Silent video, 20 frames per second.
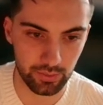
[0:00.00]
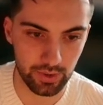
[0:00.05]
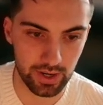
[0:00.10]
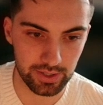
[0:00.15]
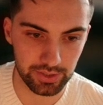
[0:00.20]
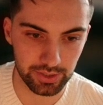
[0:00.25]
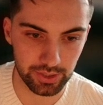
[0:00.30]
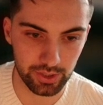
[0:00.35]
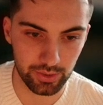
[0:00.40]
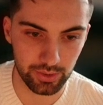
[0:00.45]
We're
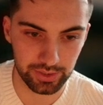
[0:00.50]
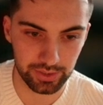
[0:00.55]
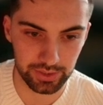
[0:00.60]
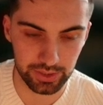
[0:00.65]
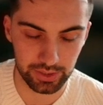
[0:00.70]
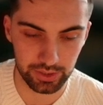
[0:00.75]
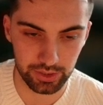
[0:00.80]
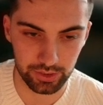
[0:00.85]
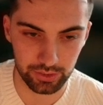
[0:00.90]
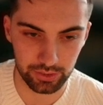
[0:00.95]
actually going
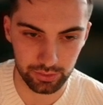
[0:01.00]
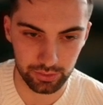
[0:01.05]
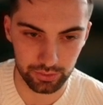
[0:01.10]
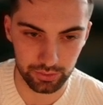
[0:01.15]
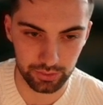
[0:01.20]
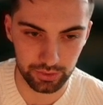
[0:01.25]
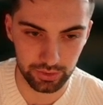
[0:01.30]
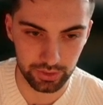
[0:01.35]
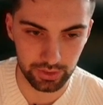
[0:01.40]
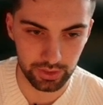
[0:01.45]
to
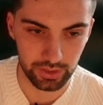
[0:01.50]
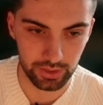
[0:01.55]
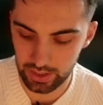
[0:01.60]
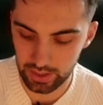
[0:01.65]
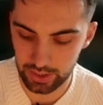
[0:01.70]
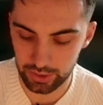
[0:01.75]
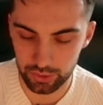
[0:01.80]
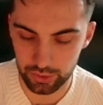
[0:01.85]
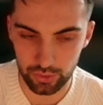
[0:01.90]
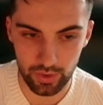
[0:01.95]
use
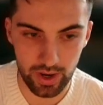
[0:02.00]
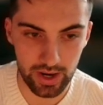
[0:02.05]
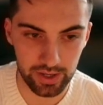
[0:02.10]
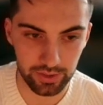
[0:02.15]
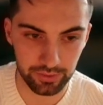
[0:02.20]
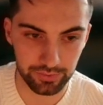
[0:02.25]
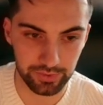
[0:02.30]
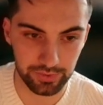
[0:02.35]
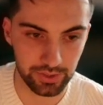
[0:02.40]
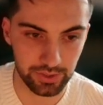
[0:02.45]
the
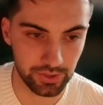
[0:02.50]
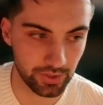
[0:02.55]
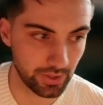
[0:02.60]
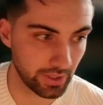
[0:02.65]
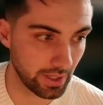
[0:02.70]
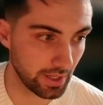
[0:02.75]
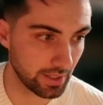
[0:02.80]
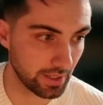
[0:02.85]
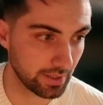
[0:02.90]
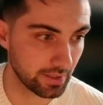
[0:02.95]
triangle feature
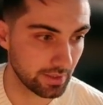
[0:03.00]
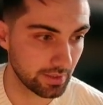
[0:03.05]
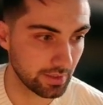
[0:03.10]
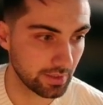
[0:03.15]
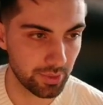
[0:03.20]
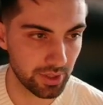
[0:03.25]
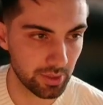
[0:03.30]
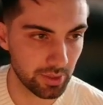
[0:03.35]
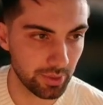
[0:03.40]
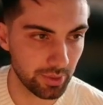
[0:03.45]
again.
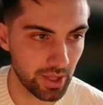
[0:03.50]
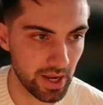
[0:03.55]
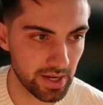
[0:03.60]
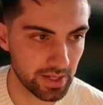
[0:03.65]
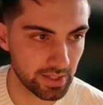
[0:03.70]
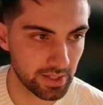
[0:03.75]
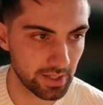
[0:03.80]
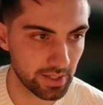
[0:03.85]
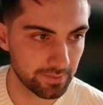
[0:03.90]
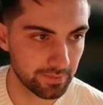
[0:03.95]
Let's make it
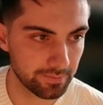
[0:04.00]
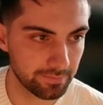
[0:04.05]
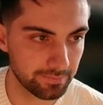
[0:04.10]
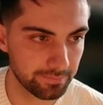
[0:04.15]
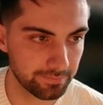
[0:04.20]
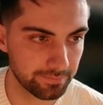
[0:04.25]
black again.